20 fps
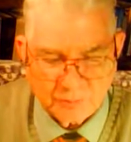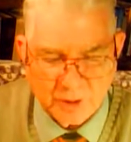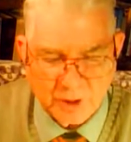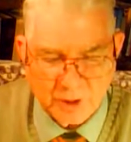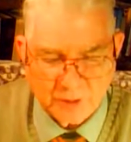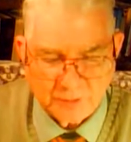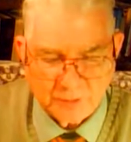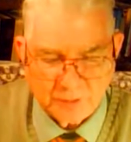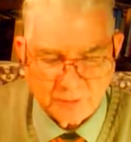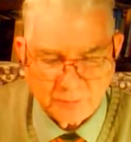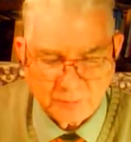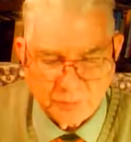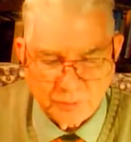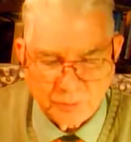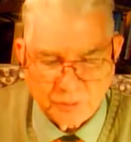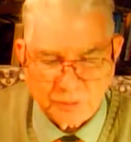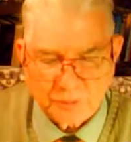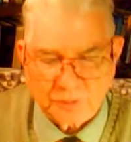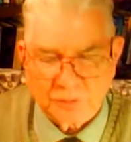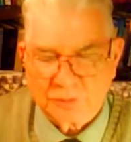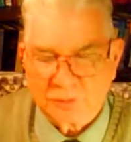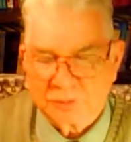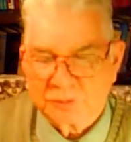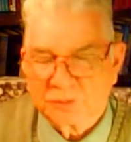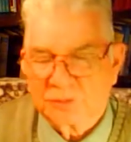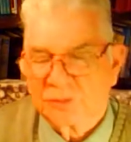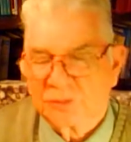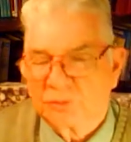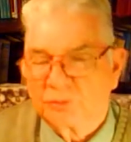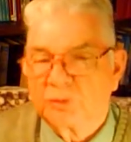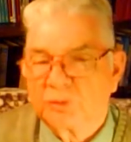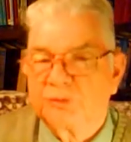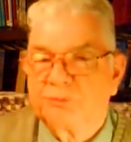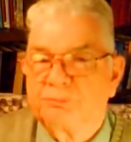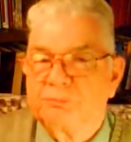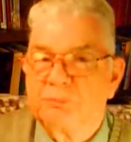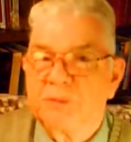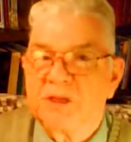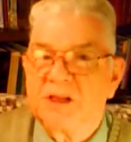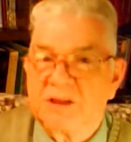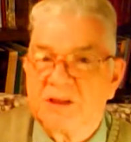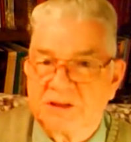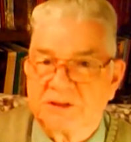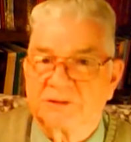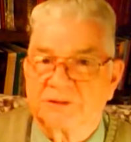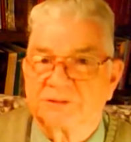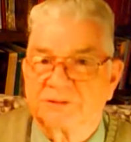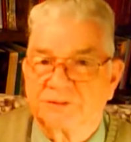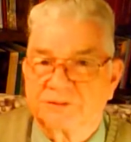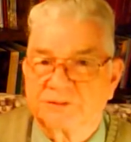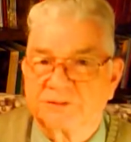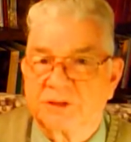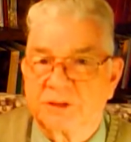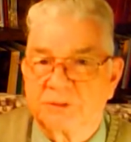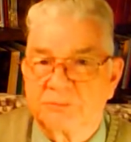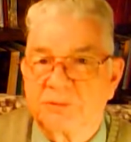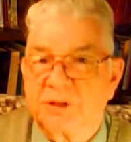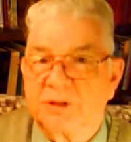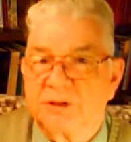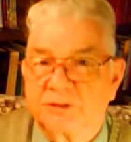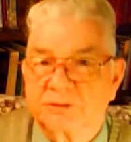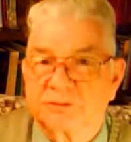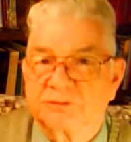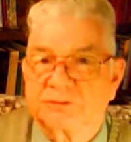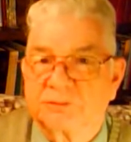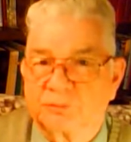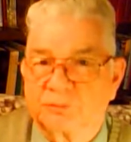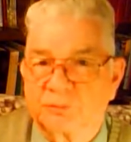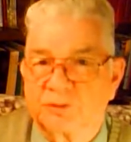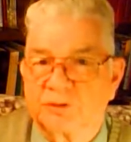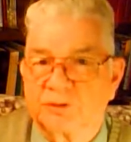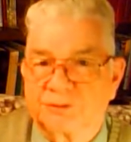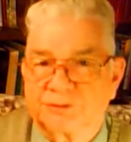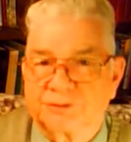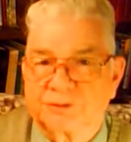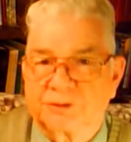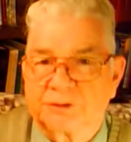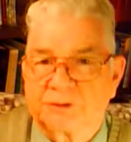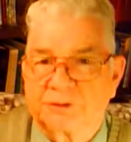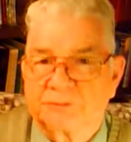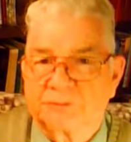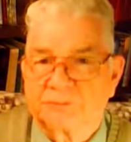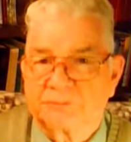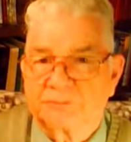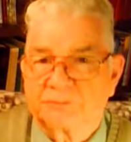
about a book with millions and millions of words in it.